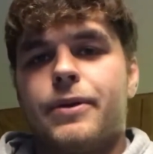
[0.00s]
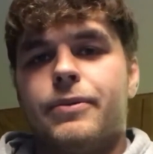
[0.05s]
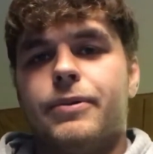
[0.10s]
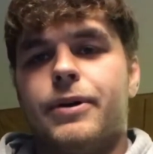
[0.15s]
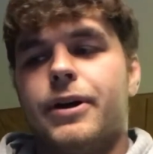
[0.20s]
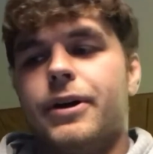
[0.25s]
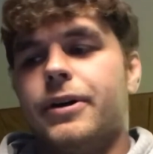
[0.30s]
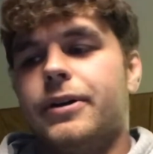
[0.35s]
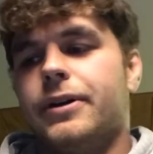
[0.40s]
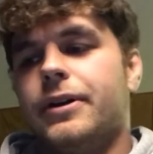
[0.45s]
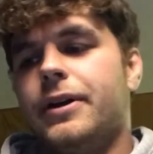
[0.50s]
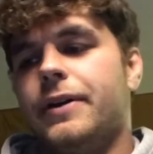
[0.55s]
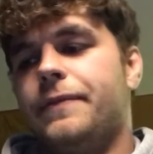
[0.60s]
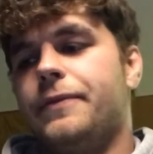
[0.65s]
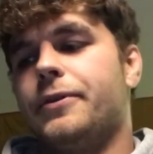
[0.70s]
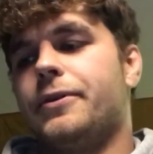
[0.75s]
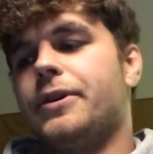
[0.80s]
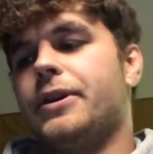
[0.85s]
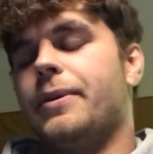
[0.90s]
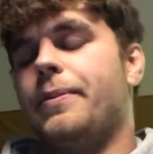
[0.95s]
Well,
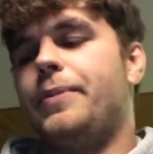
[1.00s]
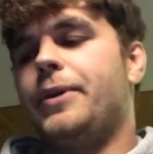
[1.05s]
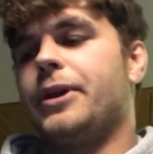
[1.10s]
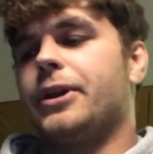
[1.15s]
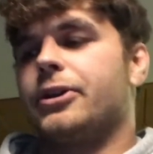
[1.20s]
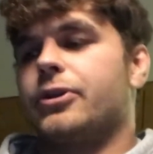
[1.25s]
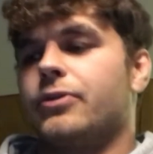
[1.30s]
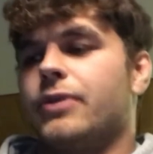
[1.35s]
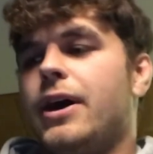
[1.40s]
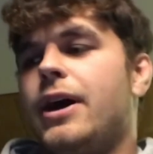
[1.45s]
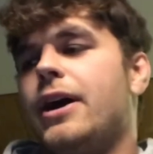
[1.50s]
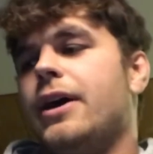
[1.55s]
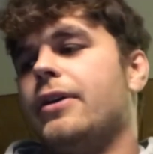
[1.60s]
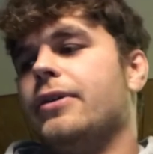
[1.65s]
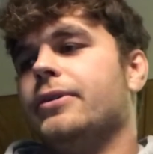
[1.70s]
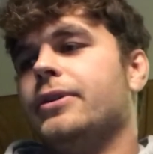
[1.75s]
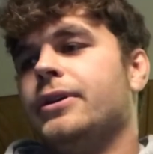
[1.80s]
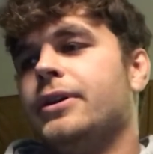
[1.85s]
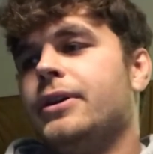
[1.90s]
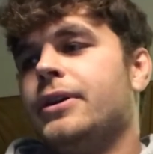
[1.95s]
if you're in a big
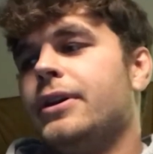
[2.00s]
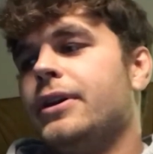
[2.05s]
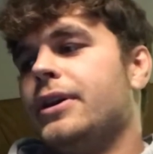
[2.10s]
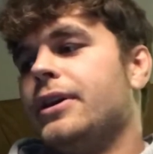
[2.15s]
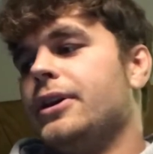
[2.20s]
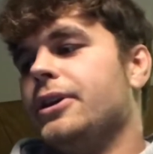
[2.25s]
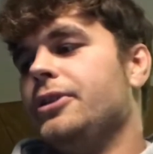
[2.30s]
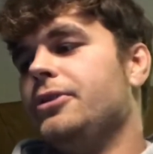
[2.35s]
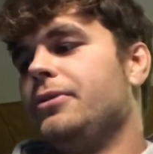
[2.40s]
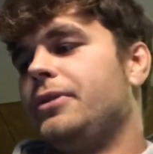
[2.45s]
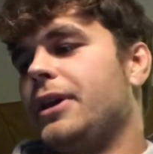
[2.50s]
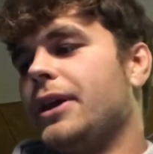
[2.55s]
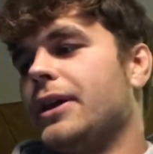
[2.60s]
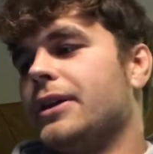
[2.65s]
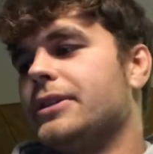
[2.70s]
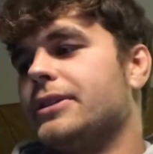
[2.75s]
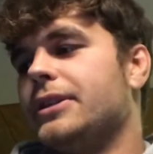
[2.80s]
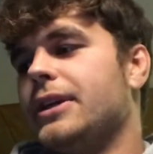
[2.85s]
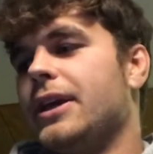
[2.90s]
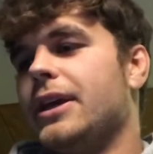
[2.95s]
crowd, you
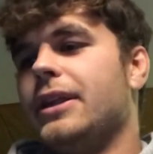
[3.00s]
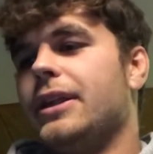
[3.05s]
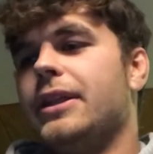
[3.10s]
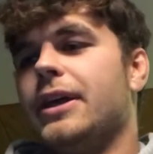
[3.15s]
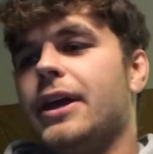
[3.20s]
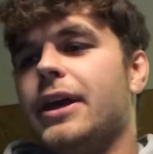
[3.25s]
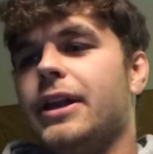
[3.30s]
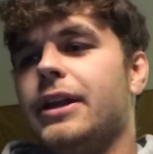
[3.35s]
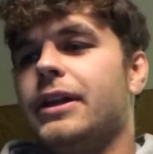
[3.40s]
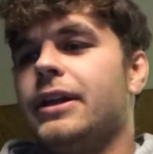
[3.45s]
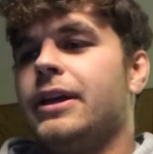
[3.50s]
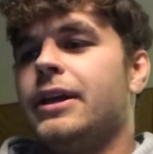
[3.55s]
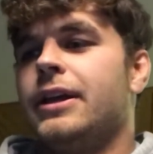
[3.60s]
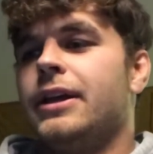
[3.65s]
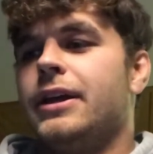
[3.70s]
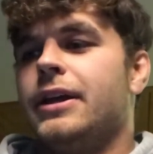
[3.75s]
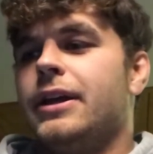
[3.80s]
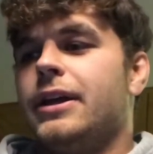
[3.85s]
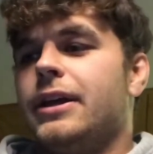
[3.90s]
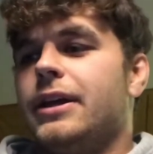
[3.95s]
can't say that
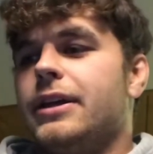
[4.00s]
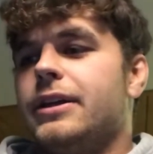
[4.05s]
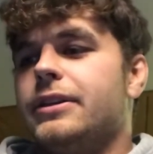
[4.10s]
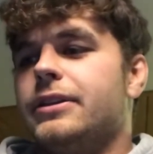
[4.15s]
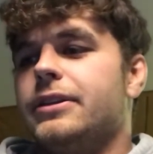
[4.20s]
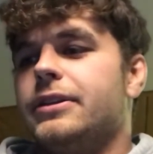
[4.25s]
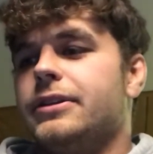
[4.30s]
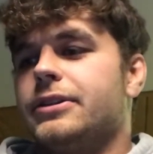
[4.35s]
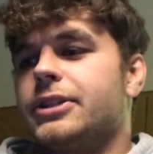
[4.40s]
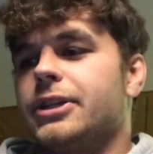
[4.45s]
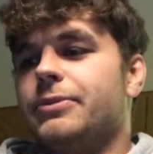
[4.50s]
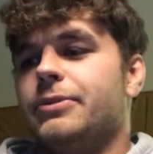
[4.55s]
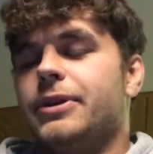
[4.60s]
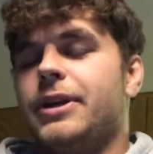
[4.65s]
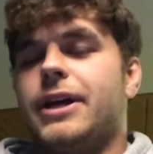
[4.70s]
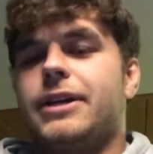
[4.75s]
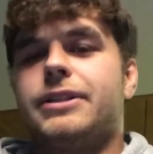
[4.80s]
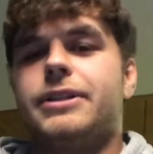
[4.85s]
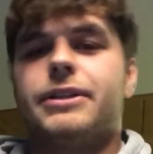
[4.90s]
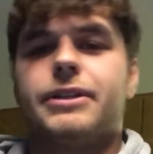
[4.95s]
someone
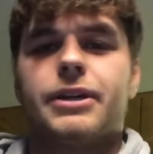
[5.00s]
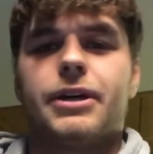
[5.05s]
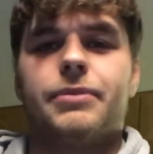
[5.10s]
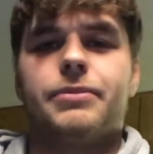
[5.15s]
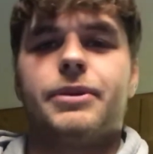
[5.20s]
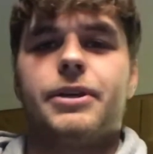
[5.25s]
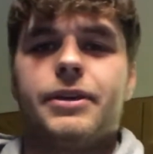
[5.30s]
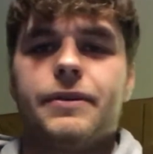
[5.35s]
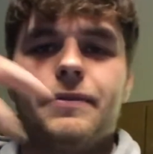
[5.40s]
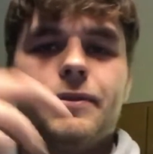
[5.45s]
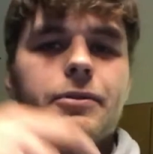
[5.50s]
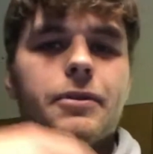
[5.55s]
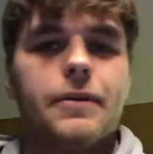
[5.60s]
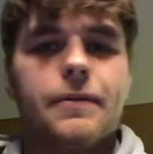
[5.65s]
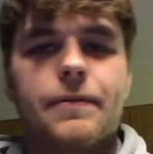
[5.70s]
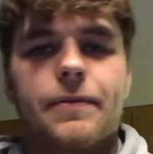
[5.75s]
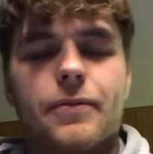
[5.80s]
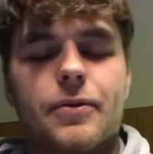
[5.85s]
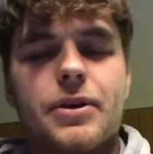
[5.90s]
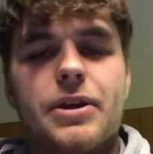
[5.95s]
has to come give you a
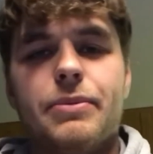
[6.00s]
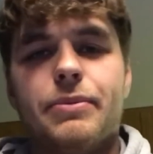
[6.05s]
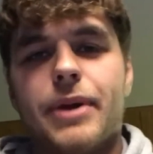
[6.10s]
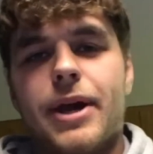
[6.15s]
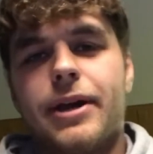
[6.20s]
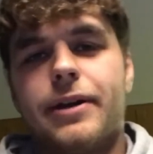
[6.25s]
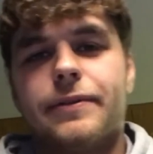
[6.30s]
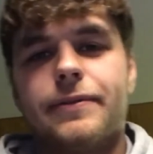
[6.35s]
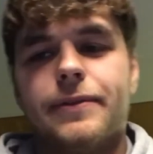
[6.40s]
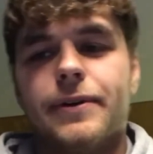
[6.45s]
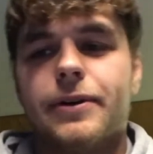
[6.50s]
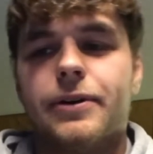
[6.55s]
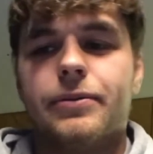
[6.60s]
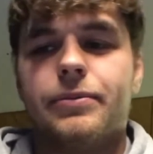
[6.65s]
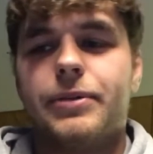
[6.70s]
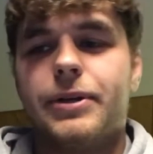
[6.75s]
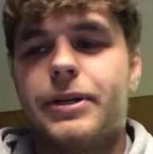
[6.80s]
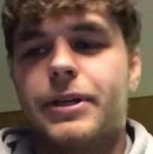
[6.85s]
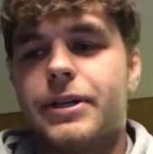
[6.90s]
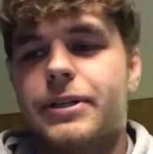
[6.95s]
free megaphone
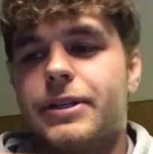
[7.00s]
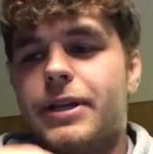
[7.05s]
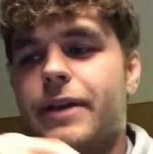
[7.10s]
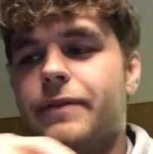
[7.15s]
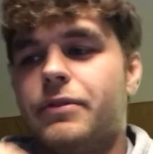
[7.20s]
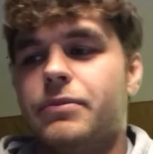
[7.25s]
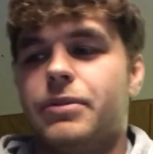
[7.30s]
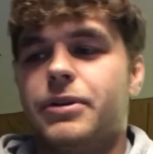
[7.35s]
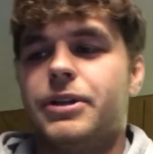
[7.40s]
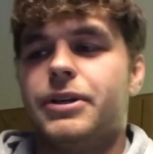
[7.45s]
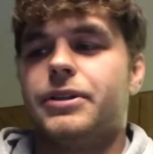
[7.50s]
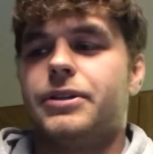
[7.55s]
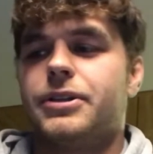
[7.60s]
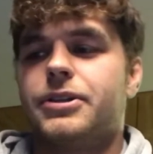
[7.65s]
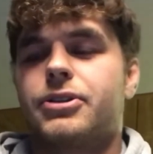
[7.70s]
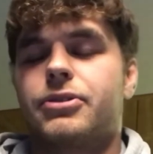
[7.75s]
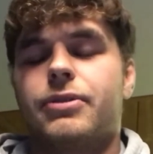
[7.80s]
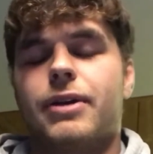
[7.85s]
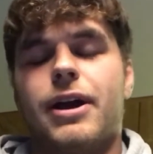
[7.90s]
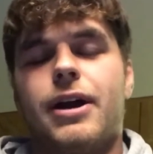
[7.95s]
because everybody in
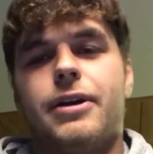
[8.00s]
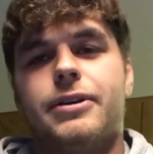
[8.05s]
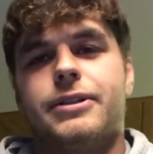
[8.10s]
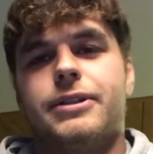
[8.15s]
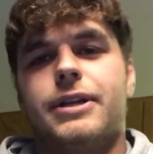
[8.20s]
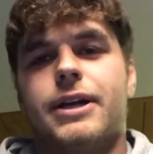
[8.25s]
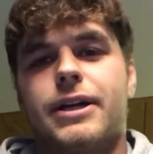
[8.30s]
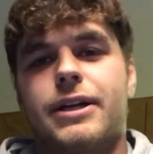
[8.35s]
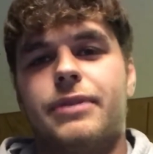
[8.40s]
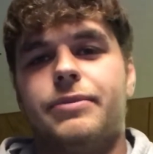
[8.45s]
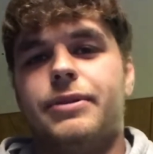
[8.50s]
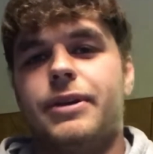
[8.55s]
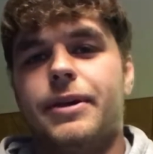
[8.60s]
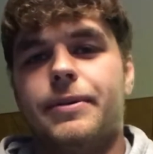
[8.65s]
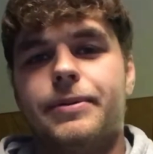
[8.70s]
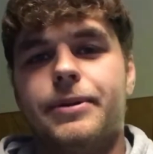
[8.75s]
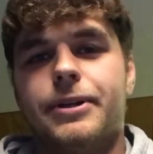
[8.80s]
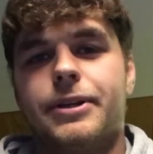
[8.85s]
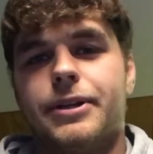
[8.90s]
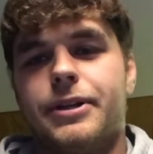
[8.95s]
this crowd is not going to be
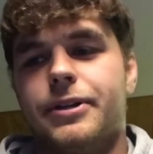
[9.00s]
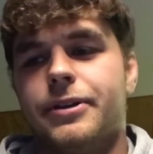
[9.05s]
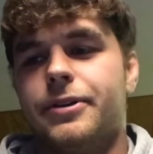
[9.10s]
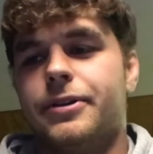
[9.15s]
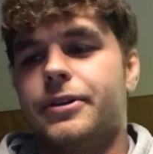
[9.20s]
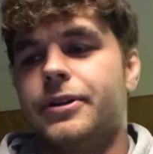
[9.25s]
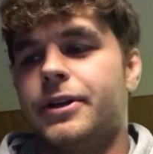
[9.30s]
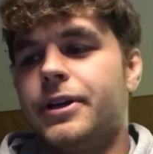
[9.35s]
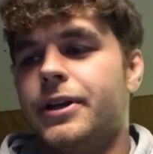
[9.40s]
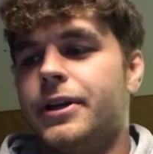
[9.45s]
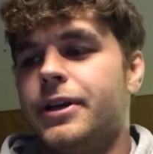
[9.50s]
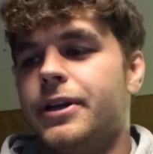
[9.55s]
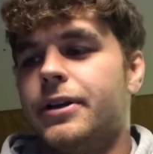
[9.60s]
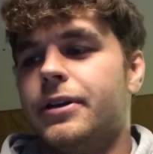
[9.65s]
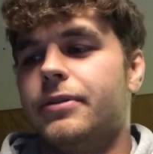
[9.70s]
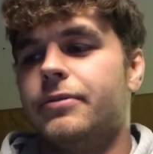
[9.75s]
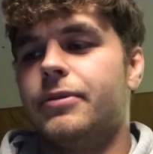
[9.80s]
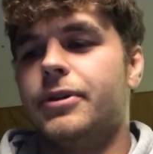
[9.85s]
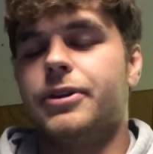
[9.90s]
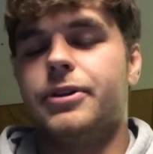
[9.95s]
able to hear
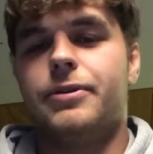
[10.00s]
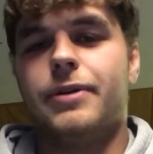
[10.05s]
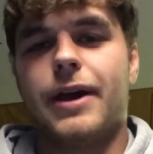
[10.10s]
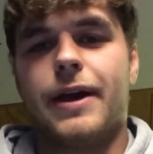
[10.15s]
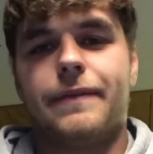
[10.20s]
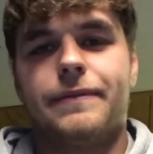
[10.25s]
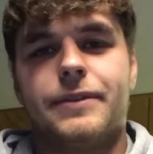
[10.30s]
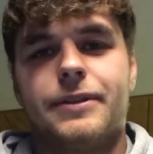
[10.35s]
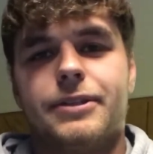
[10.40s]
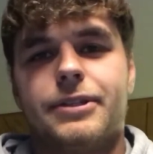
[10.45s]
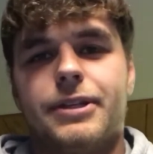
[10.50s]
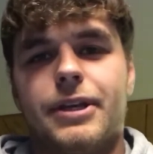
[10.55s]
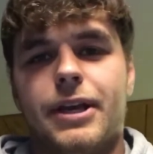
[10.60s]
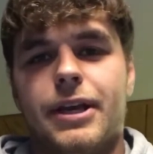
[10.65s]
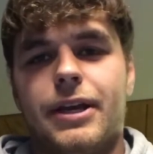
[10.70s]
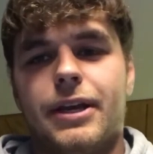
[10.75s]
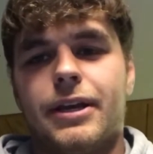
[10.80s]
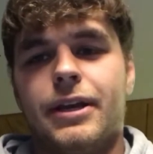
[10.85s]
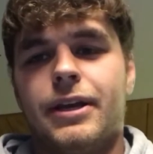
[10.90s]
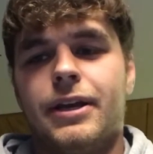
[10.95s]
what you have to
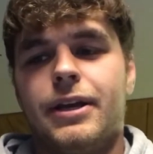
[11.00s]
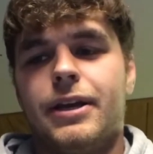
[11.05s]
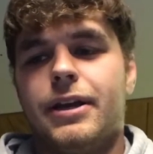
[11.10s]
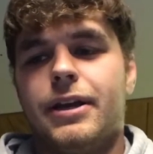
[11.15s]
say